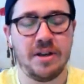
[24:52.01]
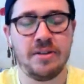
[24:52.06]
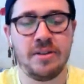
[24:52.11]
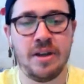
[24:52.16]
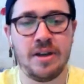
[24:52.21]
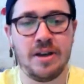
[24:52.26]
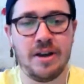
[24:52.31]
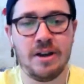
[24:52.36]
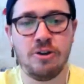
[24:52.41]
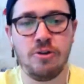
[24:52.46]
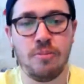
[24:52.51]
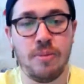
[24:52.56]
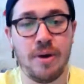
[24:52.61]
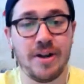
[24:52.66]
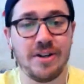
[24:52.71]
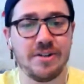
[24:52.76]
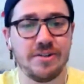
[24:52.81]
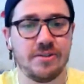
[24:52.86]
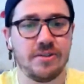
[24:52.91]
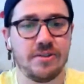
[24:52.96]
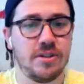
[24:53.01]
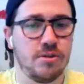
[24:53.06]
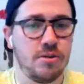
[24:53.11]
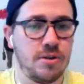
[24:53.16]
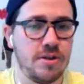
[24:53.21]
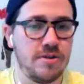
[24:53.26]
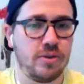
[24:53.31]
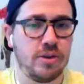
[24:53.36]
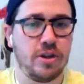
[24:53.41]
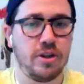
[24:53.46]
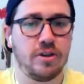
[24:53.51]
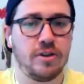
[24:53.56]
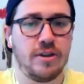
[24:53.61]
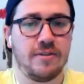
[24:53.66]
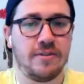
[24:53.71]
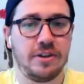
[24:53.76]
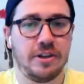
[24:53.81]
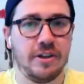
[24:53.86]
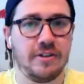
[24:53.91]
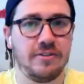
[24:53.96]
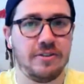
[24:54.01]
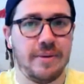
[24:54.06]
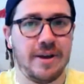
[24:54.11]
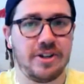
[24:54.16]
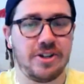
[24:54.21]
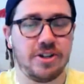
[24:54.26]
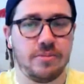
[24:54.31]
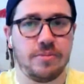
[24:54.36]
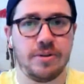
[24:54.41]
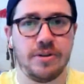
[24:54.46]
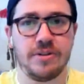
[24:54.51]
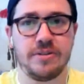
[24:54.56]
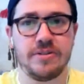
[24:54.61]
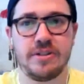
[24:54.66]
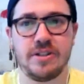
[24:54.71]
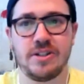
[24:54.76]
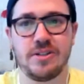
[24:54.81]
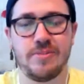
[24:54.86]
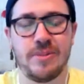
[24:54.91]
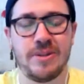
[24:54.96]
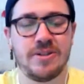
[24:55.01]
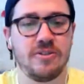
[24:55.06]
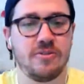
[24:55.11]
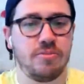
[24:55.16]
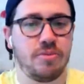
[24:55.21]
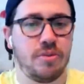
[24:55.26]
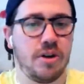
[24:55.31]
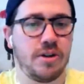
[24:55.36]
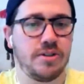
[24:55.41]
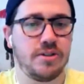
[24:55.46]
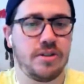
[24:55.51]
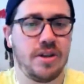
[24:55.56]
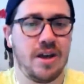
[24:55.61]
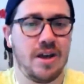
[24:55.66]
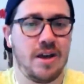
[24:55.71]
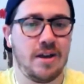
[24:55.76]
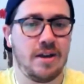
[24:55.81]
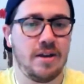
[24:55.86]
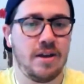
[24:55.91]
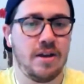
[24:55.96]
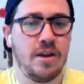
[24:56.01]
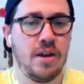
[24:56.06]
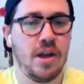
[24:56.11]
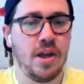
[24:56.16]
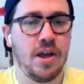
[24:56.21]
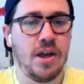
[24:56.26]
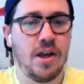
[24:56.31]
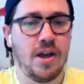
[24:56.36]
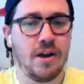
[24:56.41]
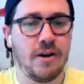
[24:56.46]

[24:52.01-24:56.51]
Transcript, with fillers: I mean, I, I don't mind a Seager even in lefty lefty matchup, but it's expensive price tag.